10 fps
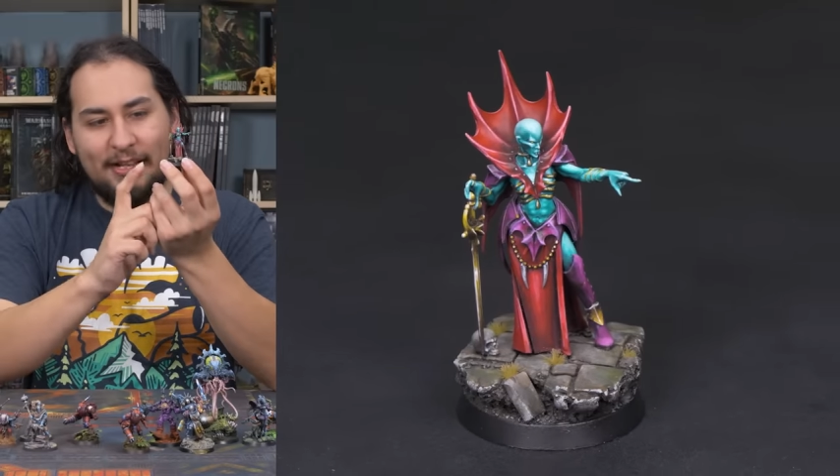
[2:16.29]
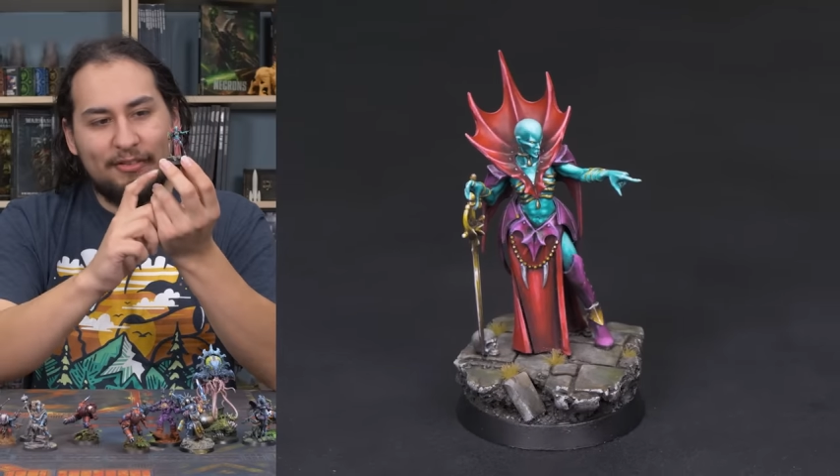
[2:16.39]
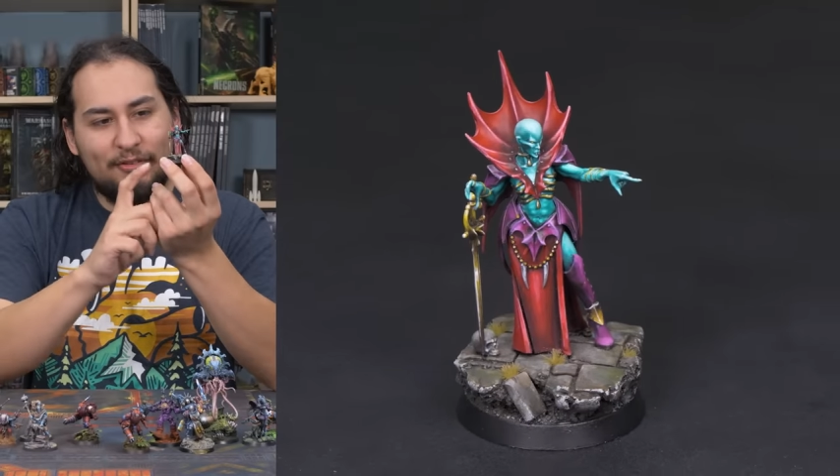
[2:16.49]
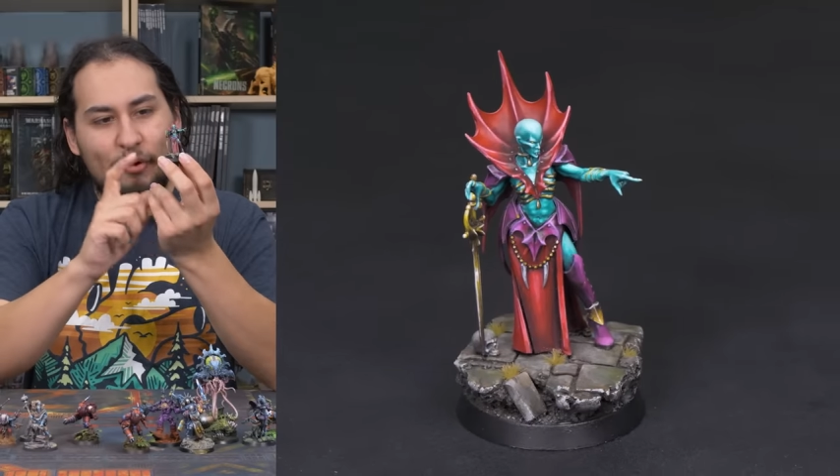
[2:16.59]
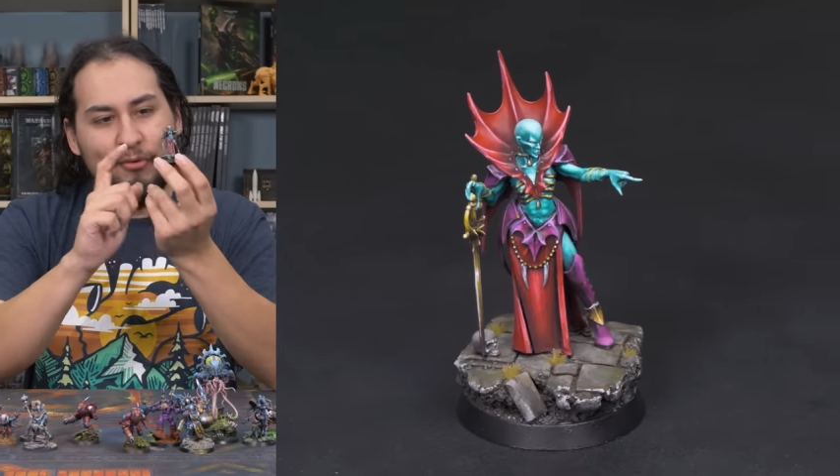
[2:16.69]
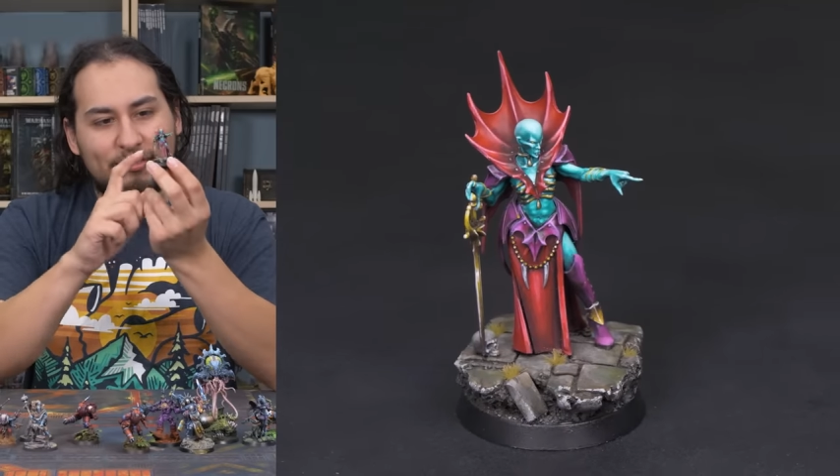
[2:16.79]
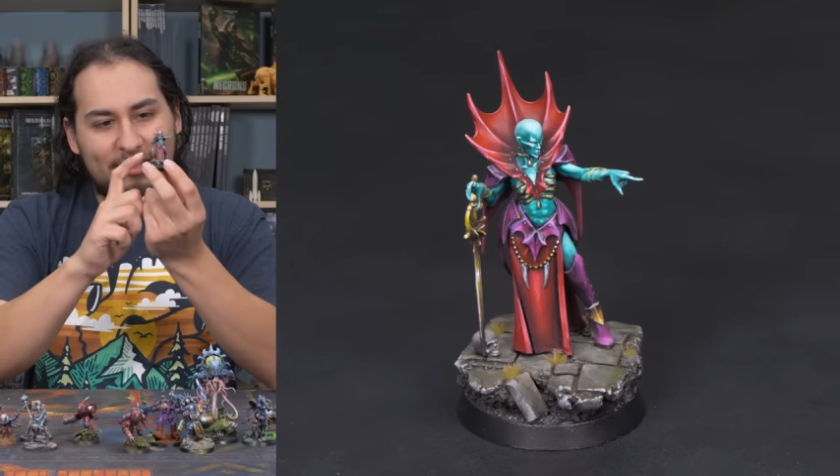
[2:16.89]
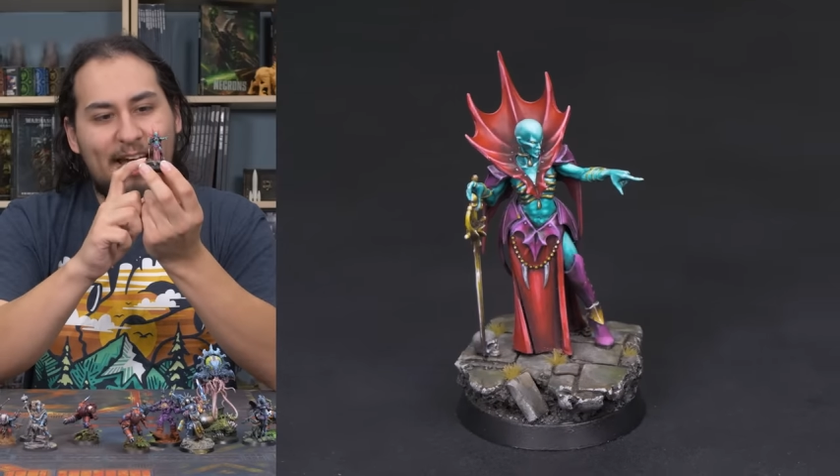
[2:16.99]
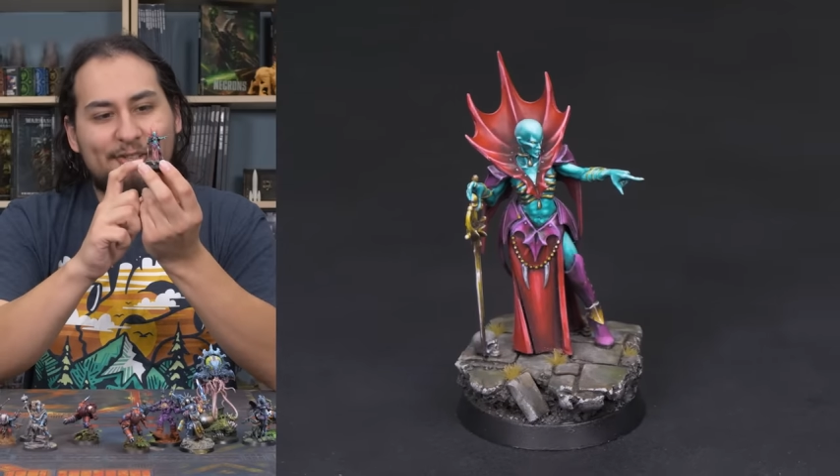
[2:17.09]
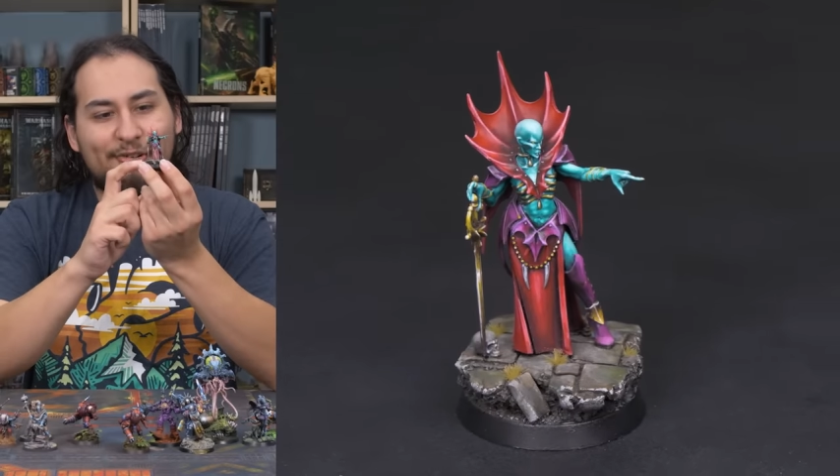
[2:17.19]
and so
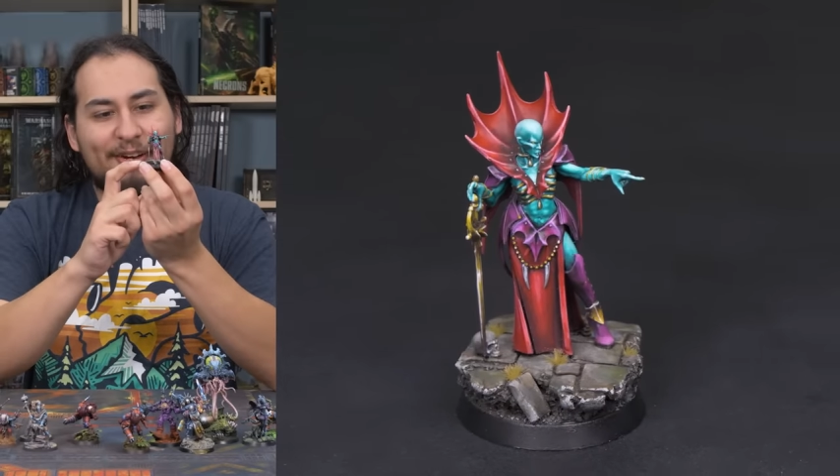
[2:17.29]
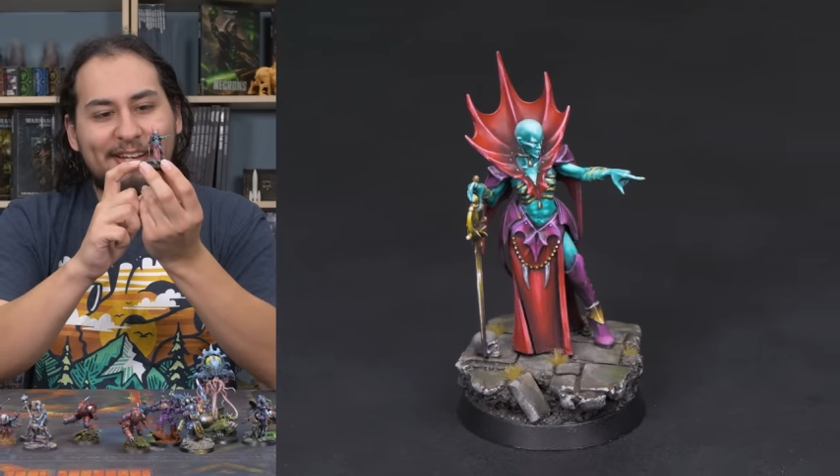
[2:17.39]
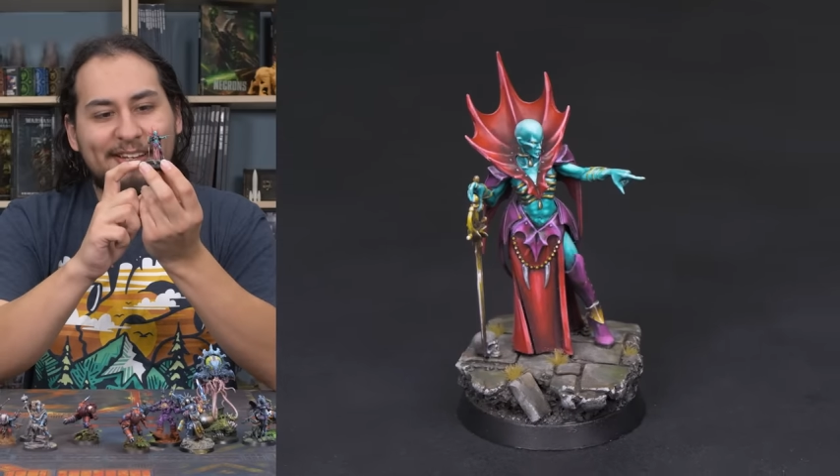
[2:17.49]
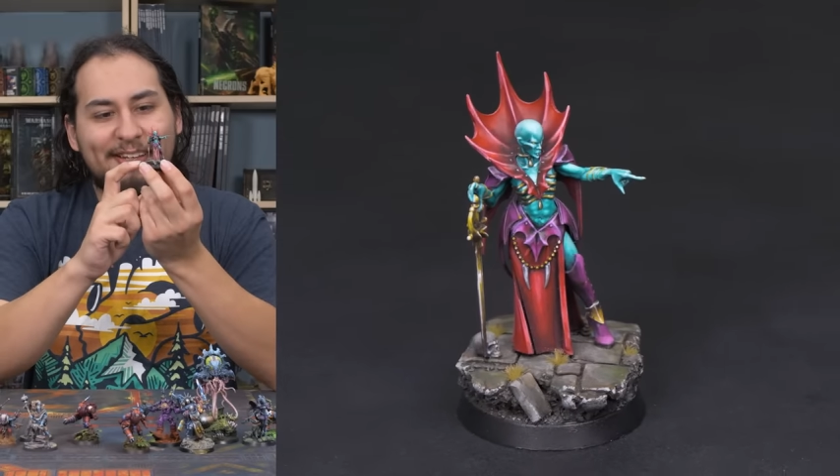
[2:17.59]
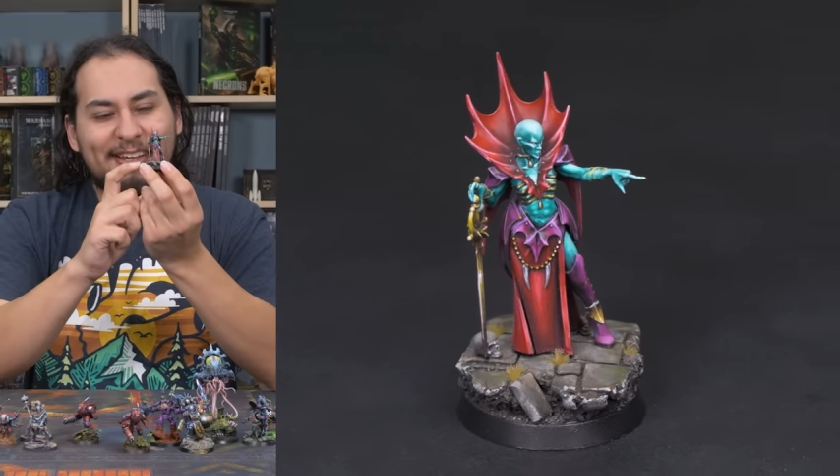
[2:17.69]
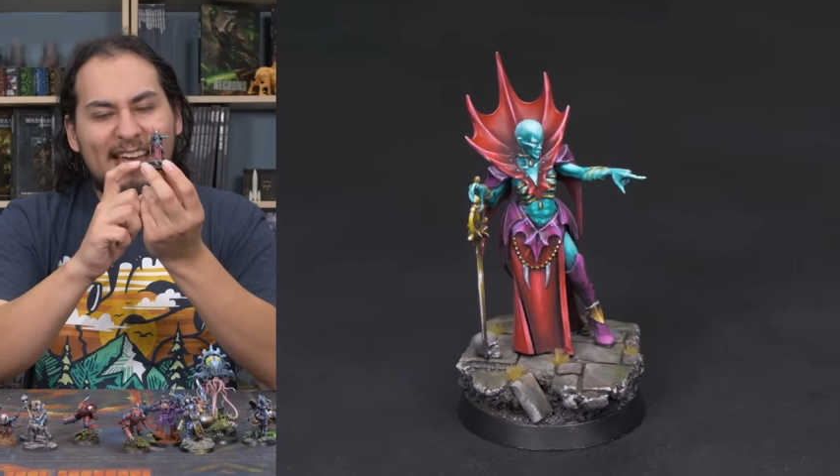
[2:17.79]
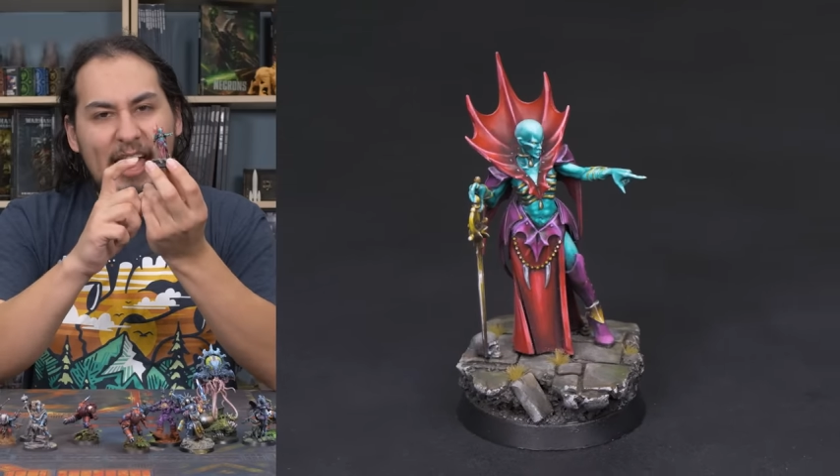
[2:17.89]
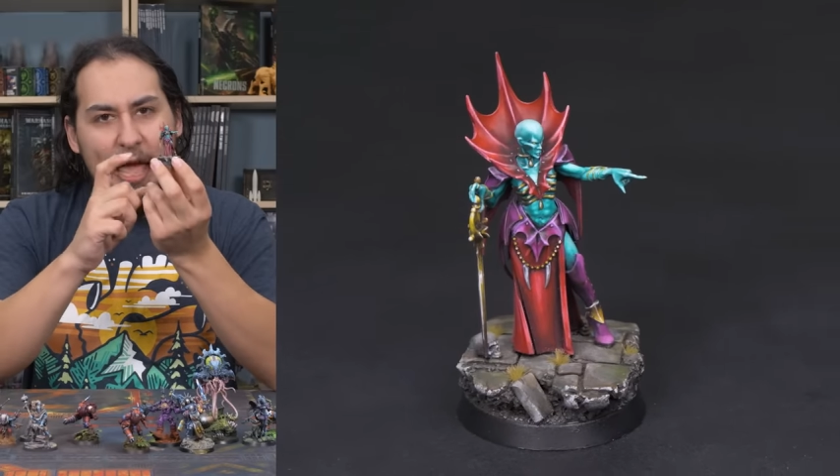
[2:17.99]
saturated.